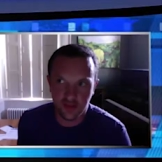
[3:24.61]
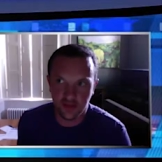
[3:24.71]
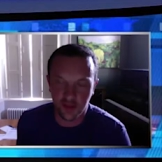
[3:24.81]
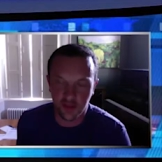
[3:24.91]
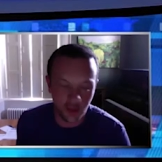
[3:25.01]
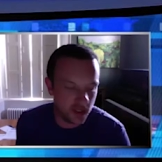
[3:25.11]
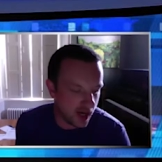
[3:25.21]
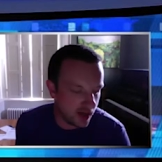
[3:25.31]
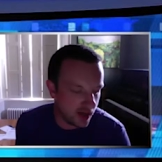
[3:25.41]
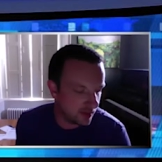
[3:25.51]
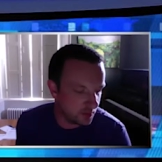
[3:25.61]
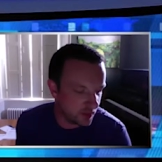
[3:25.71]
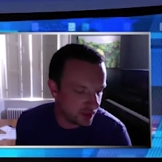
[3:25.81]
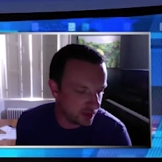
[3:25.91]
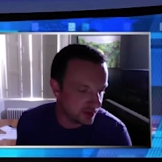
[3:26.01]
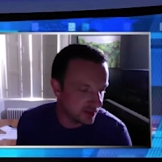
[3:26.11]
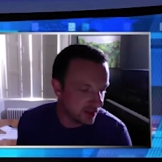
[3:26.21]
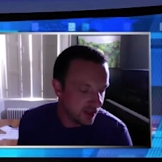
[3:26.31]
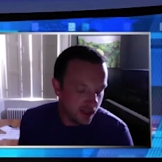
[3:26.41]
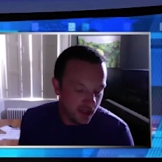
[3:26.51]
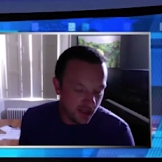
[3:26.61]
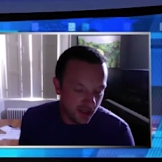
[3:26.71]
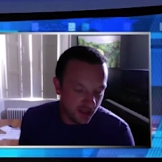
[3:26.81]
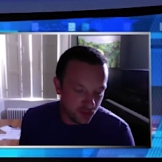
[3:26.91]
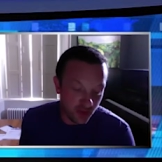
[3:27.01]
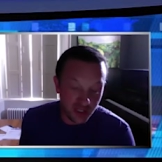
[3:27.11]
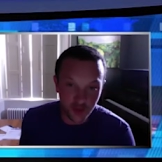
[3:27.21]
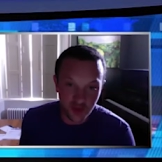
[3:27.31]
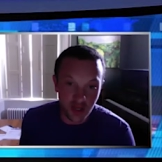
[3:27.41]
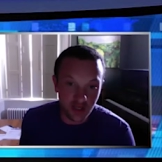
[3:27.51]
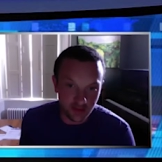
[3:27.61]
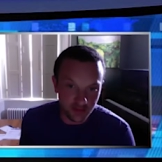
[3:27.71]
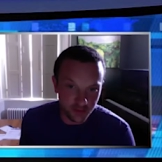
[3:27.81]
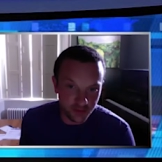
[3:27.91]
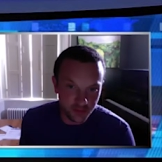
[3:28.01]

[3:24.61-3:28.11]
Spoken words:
And I'm glad you asked that, because value is relative.